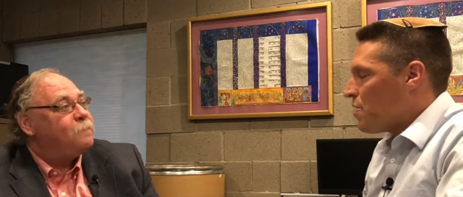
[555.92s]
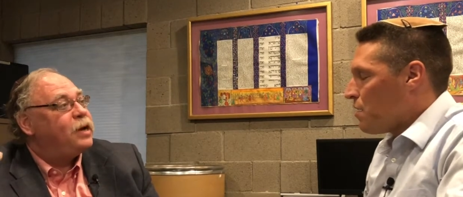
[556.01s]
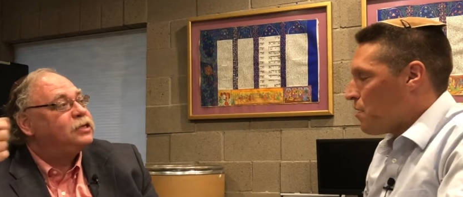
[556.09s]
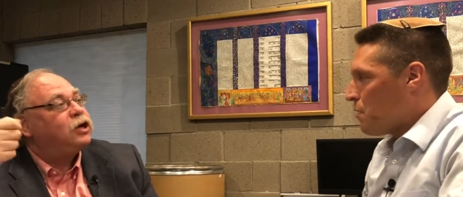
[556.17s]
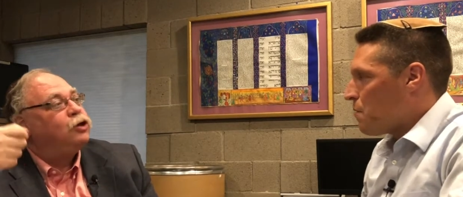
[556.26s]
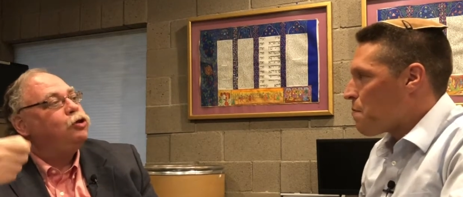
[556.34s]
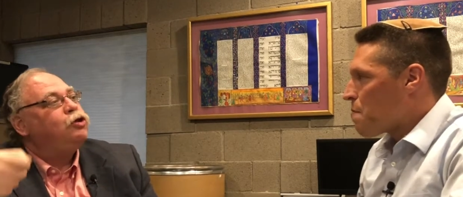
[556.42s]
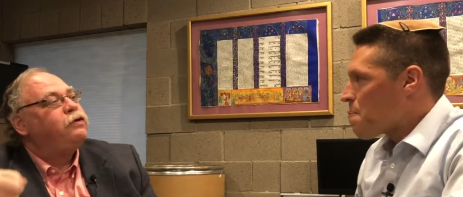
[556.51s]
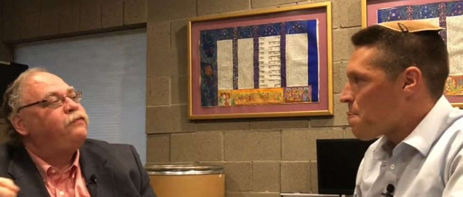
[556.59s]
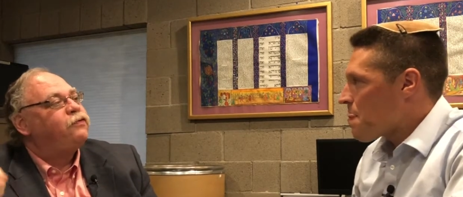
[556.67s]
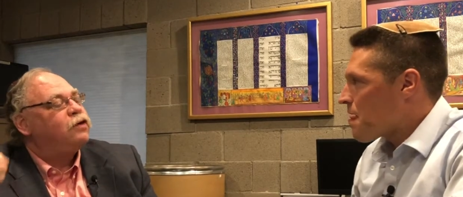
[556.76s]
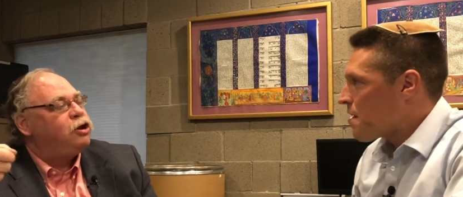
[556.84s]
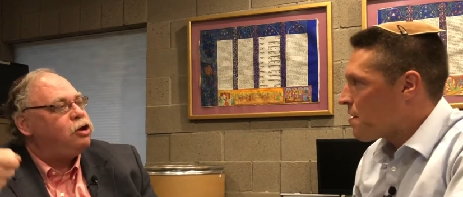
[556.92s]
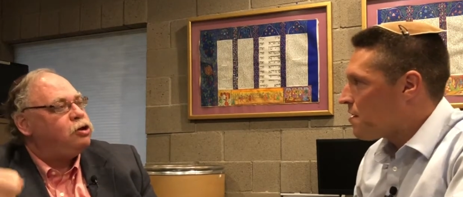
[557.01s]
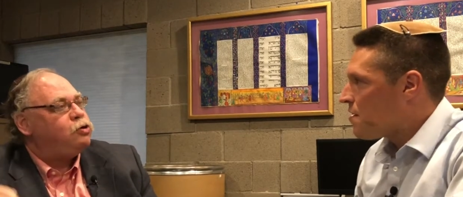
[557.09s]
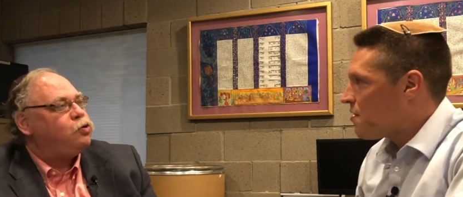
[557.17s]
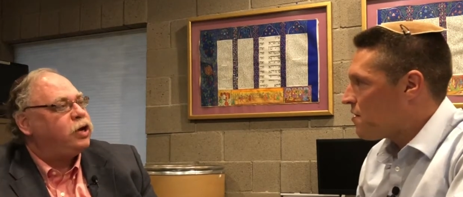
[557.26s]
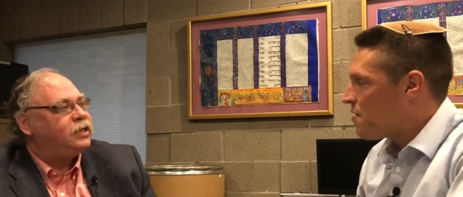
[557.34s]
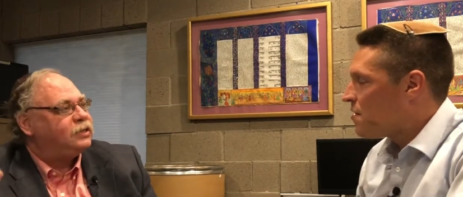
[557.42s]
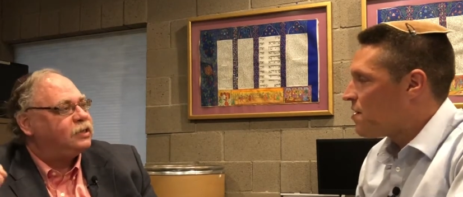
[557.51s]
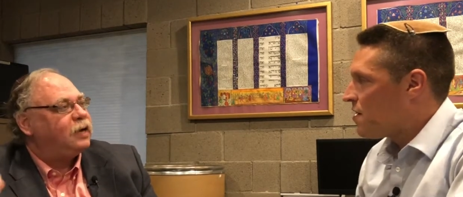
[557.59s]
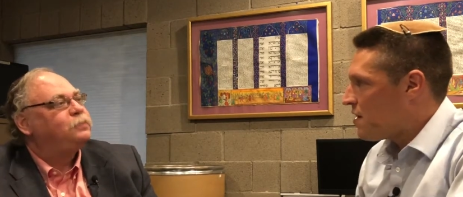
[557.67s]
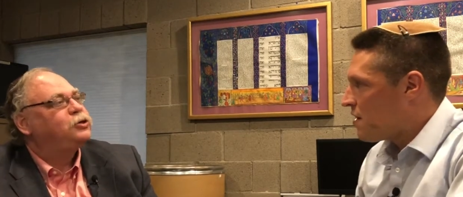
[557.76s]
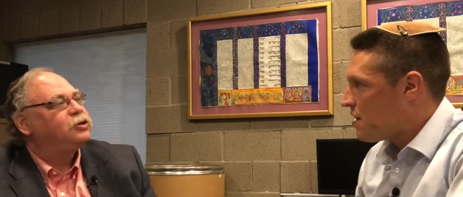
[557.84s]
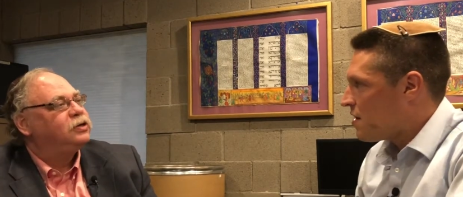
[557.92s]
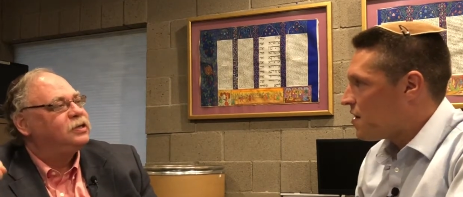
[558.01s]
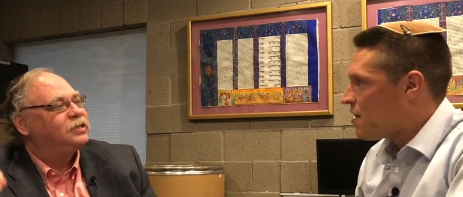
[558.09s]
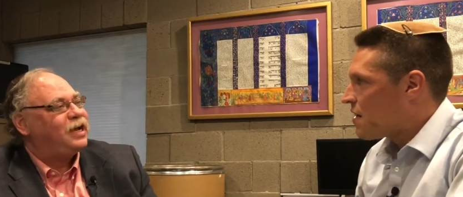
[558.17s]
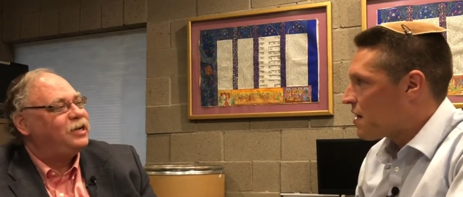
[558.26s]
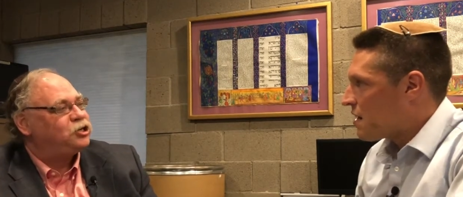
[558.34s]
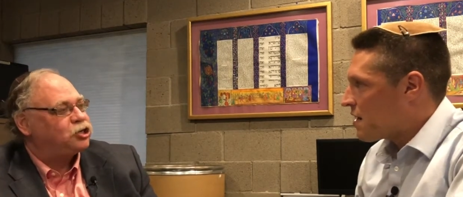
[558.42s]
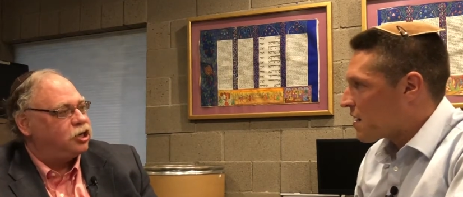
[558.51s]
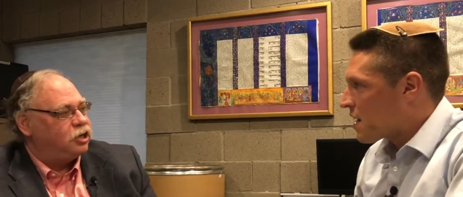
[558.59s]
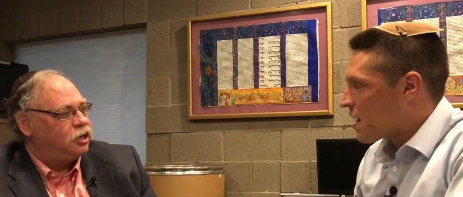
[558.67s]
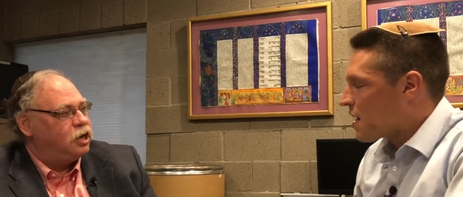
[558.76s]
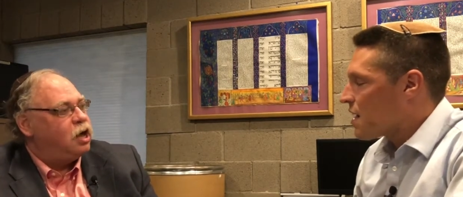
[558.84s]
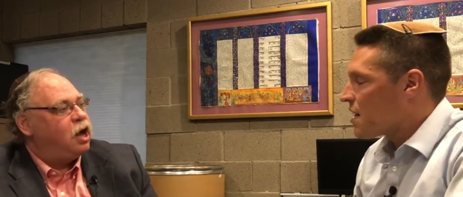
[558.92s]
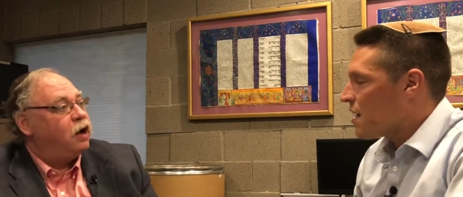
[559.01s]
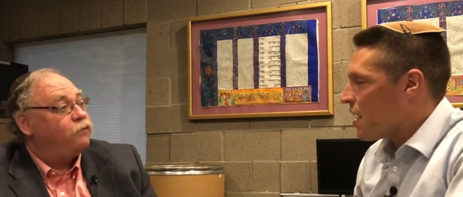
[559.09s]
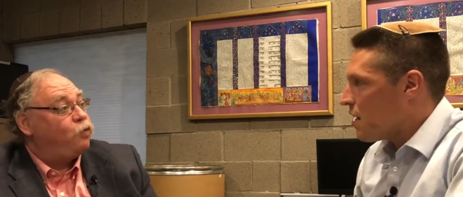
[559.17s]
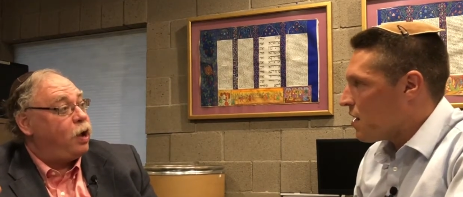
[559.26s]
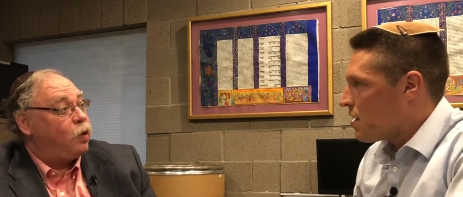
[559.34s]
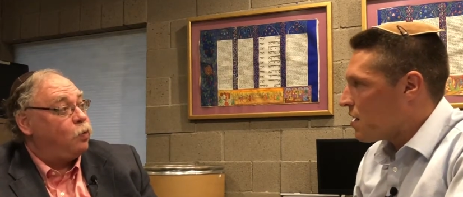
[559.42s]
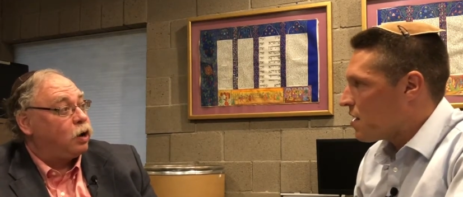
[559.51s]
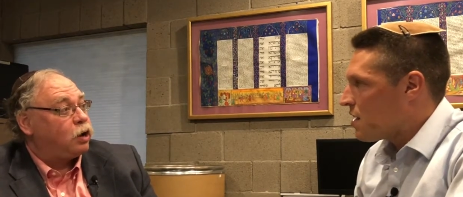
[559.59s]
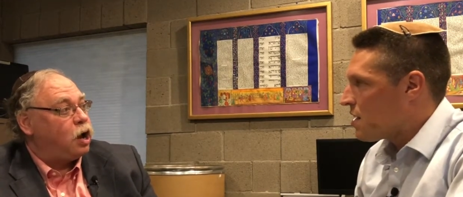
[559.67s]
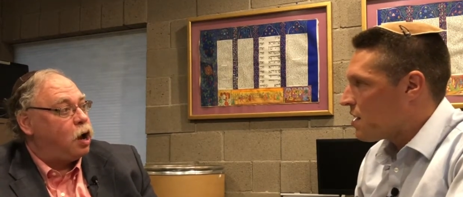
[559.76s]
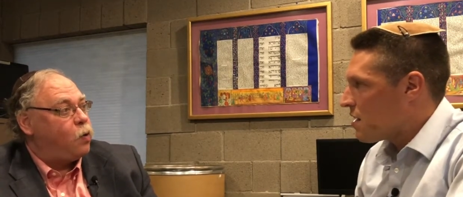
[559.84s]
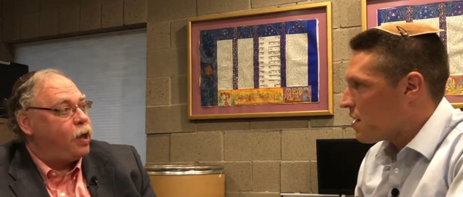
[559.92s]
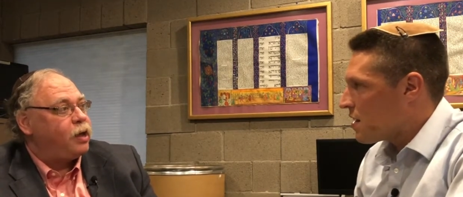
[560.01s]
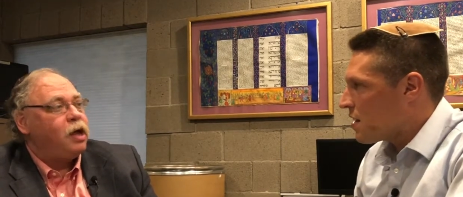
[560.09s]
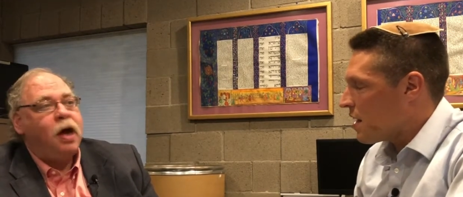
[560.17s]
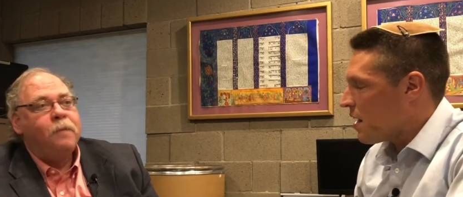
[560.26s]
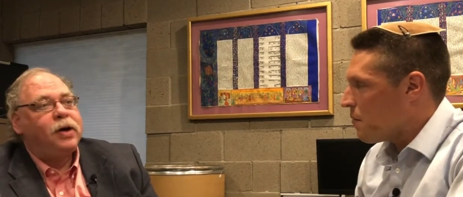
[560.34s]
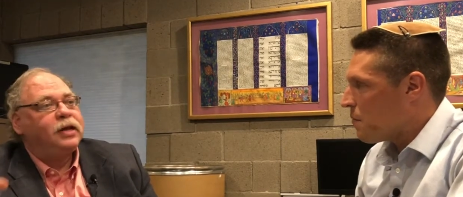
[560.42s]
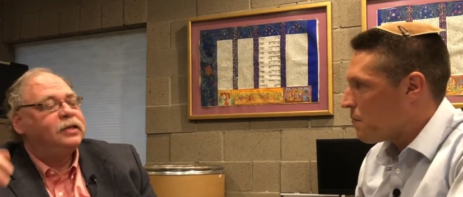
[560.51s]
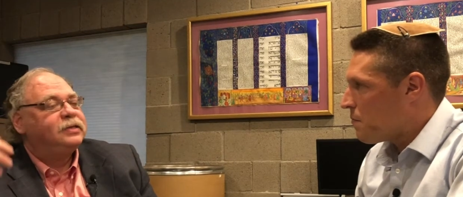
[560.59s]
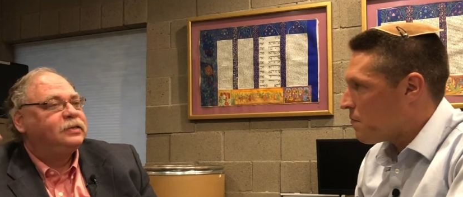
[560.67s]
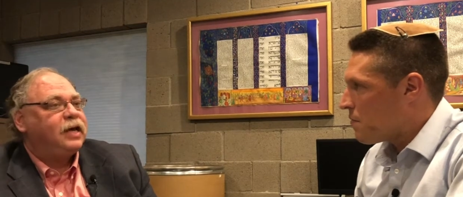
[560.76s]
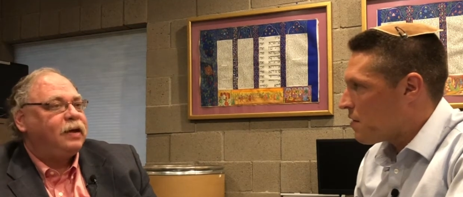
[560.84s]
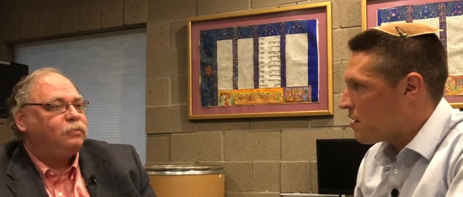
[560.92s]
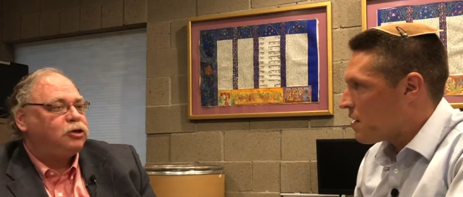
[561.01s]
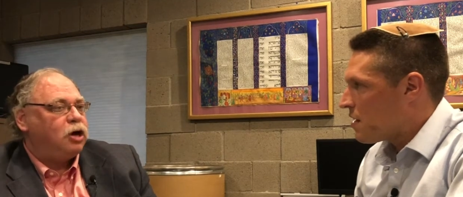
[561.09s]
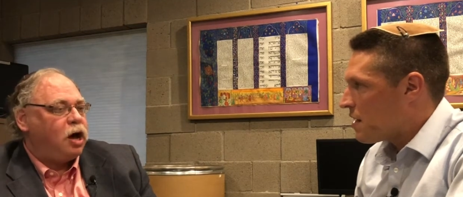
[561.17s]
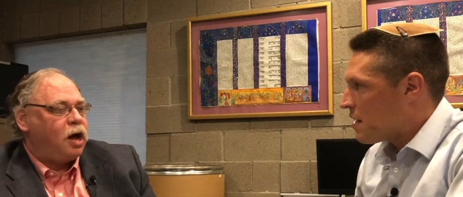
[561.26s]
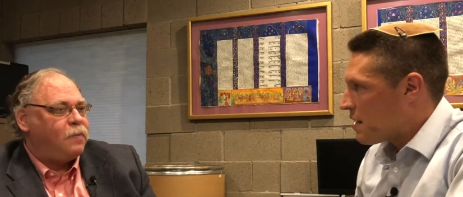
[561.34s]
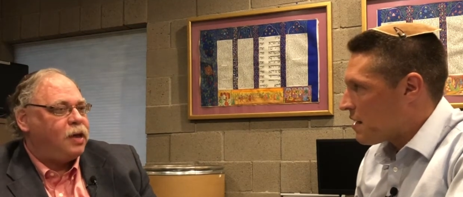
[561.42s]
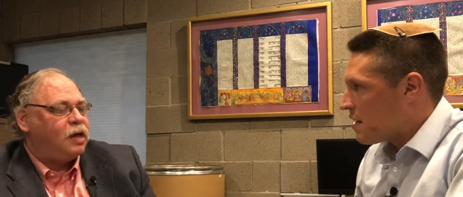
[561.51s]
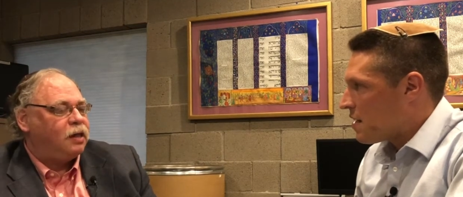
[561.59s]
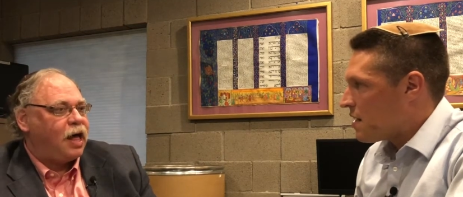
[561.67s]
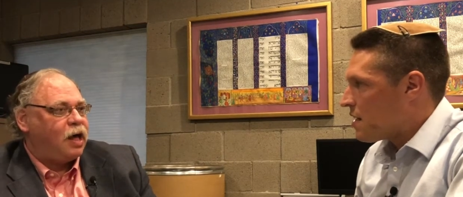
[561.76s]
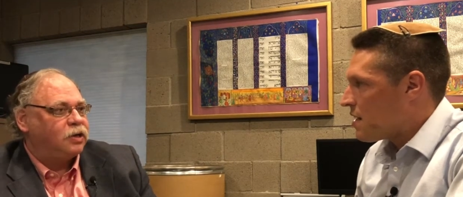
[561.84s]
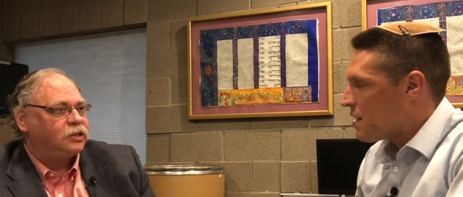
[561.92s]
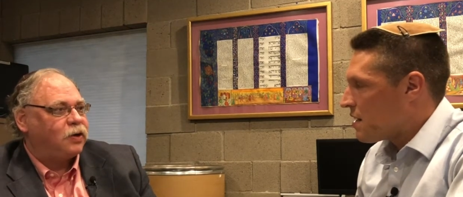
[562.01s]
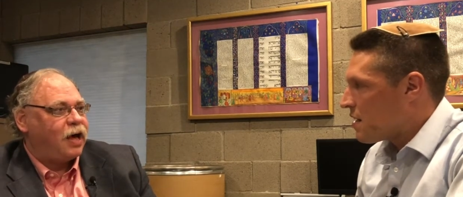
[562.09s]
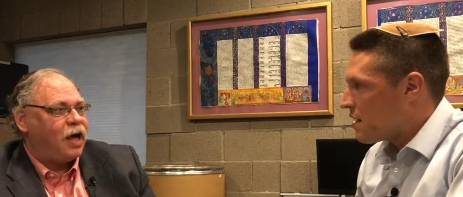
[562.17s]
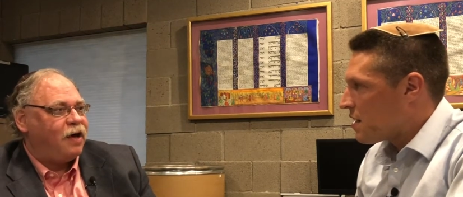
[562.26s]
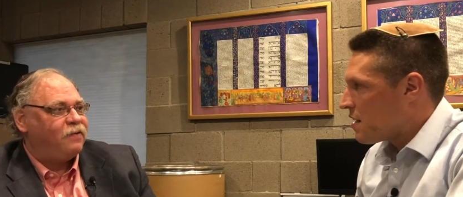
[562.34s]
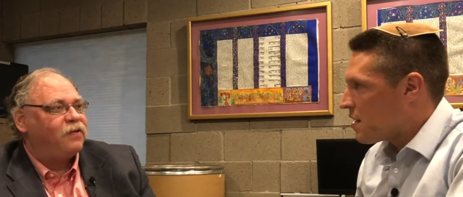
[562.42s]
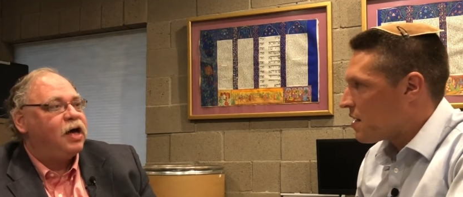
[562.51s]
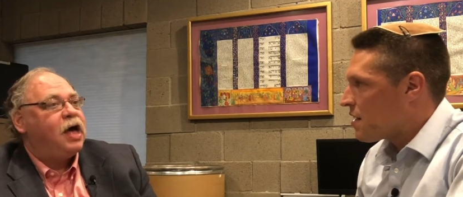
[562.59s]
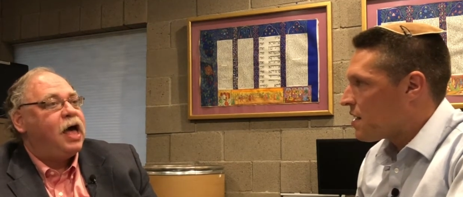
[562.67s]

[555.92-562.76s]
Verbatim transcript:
Speaker 1: but it's a look for a new conceptualization of yeah. where we're going. Yeah. But at the same time, House will have